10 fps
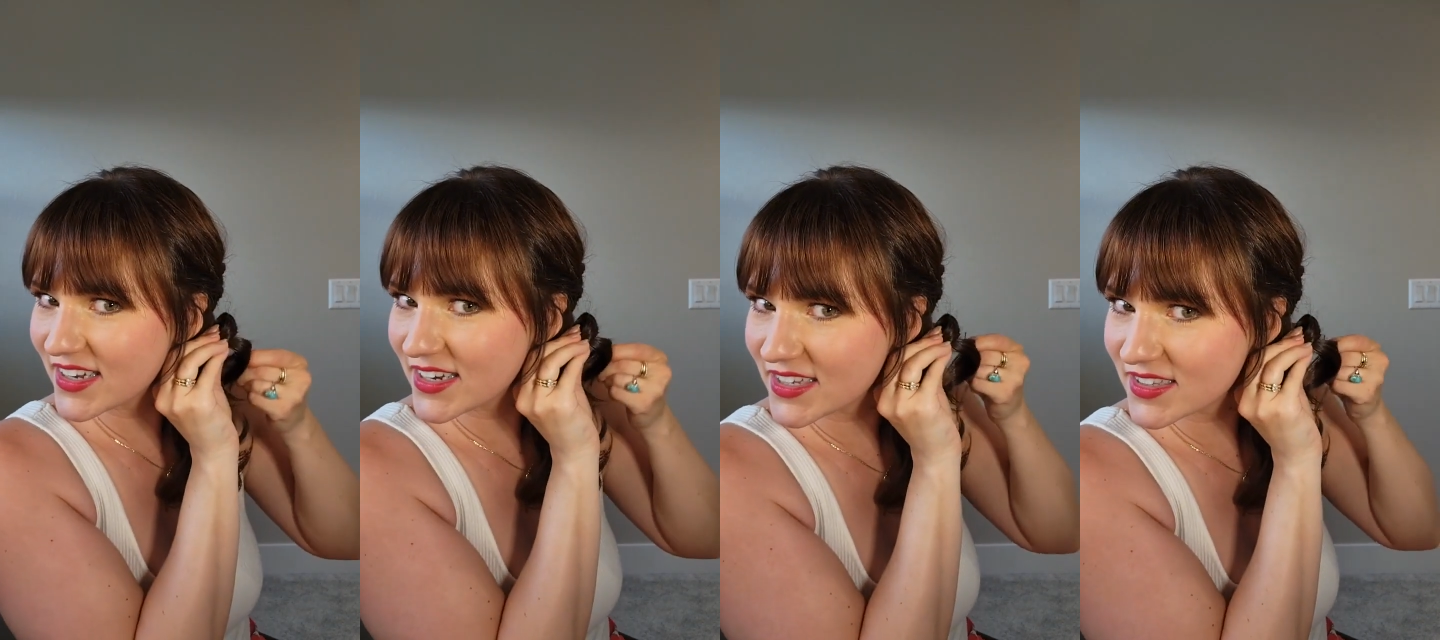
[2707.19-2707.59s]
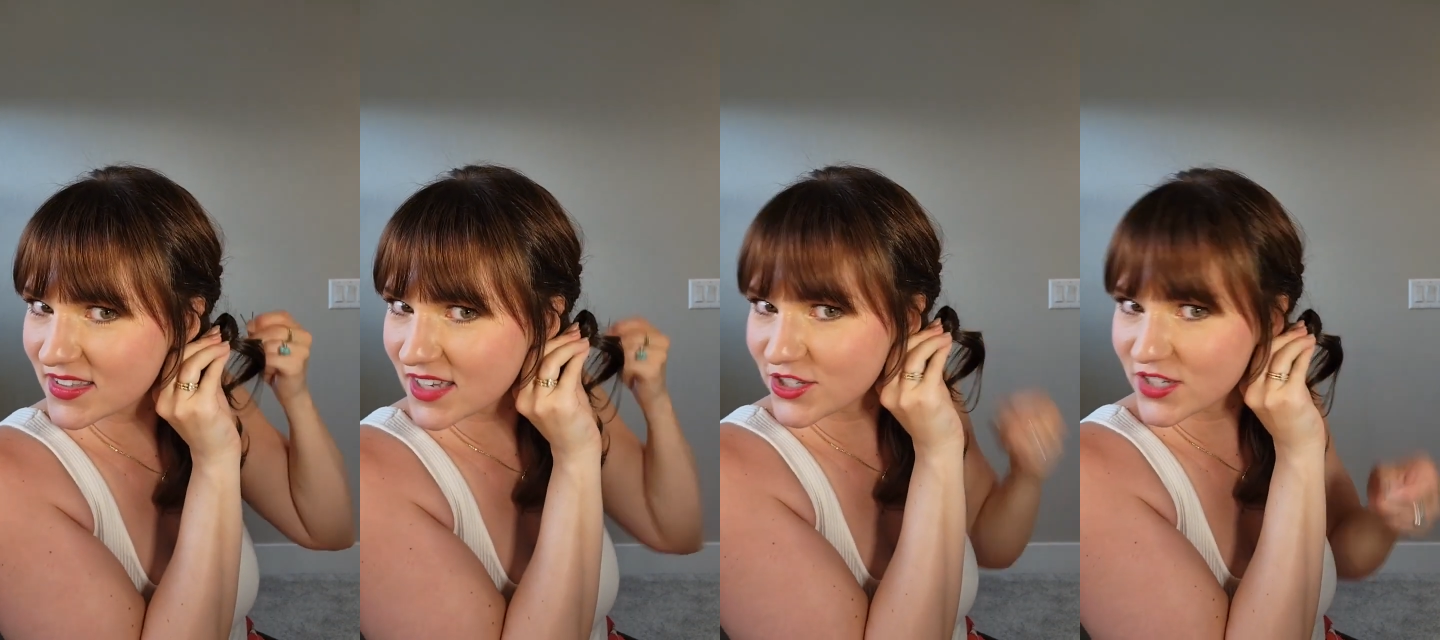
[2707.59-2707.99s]
it is
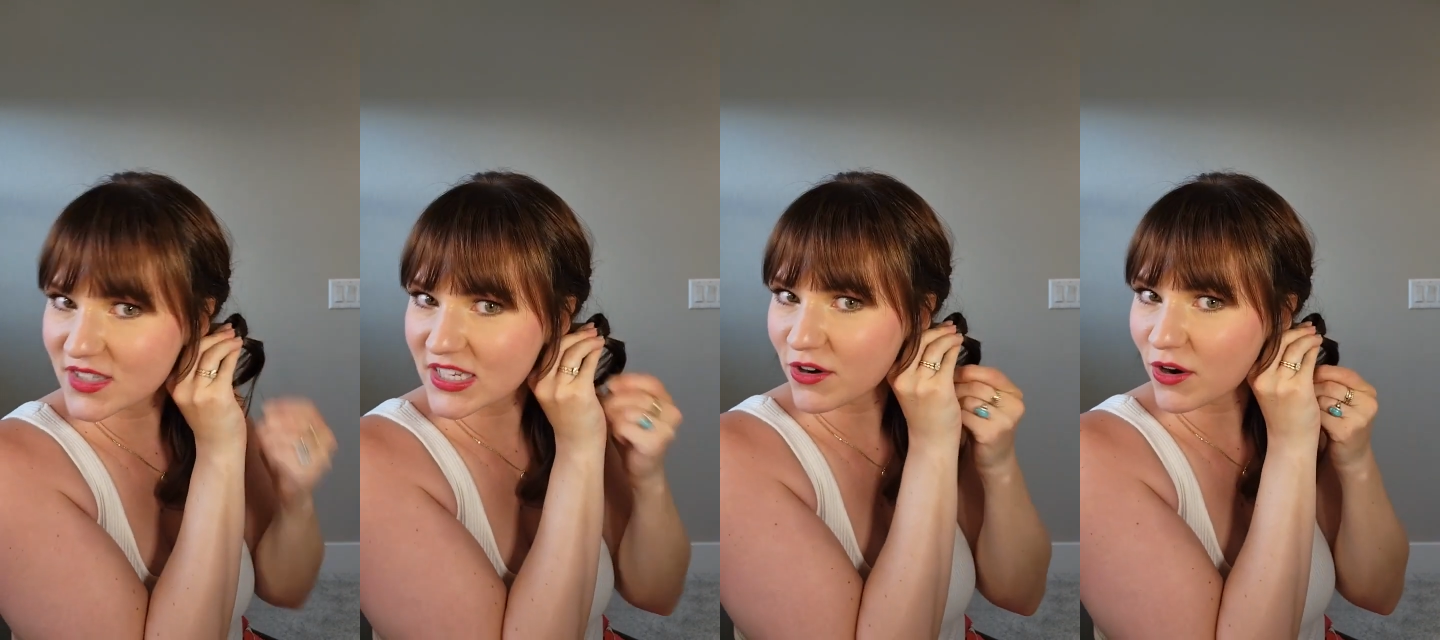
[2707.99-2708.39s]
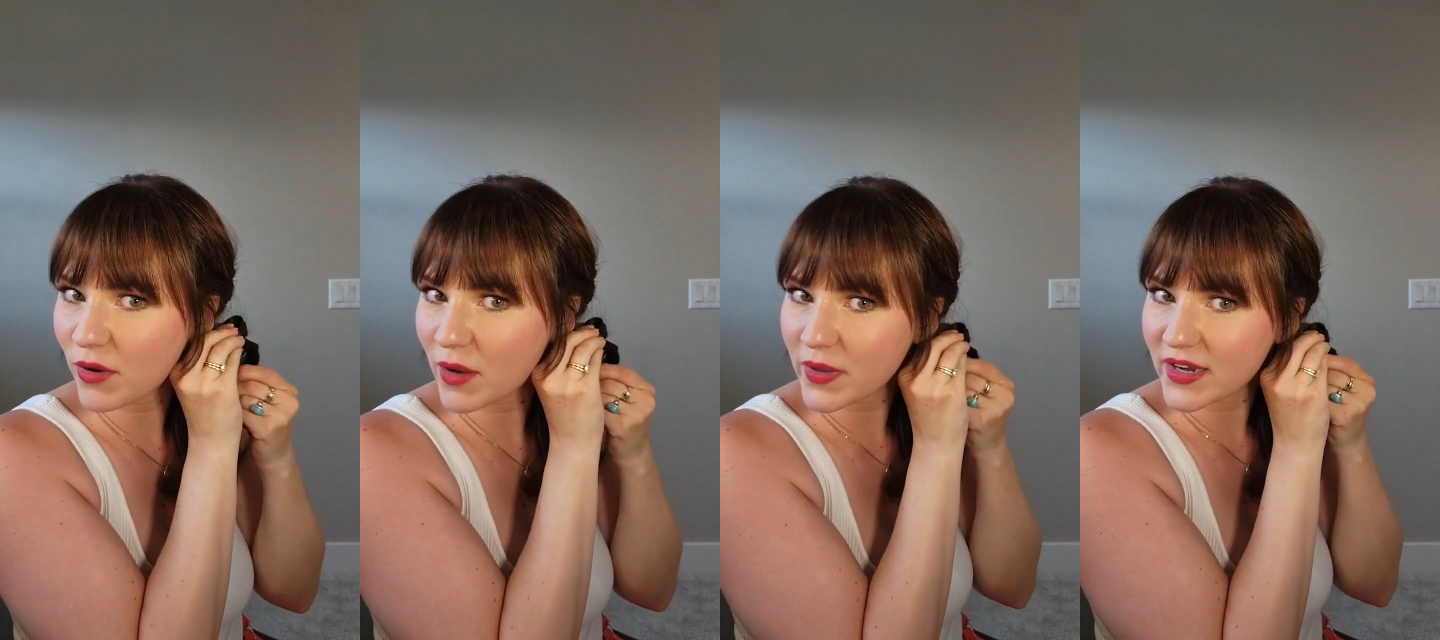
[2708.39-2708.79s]
such a secret
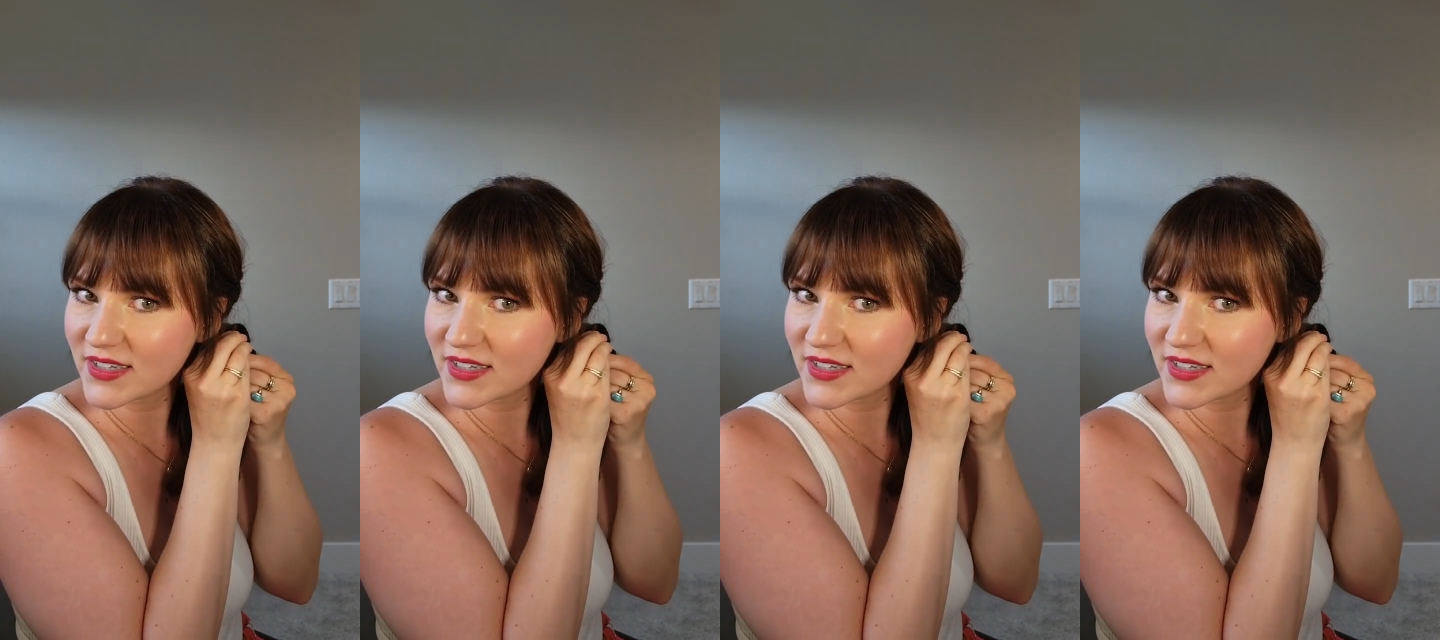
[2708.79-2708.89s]
weapon.